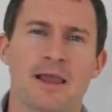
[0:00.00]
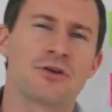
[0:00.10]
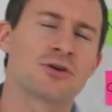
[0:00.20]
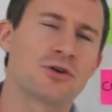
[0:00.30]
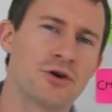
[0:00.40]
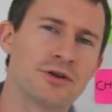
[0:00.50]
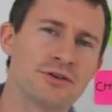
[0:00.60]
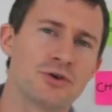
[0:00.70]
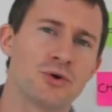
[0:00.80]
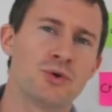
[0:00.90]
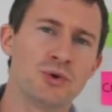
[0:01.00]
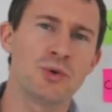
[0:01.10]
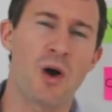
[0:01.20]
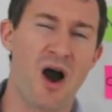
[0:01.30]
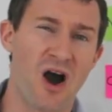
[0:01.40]
you're learning who
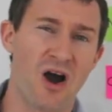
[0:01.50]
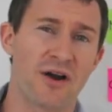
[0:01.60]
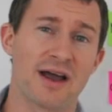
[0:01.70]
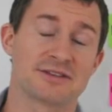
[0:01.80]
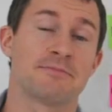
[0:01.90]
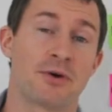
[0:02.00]
you are as a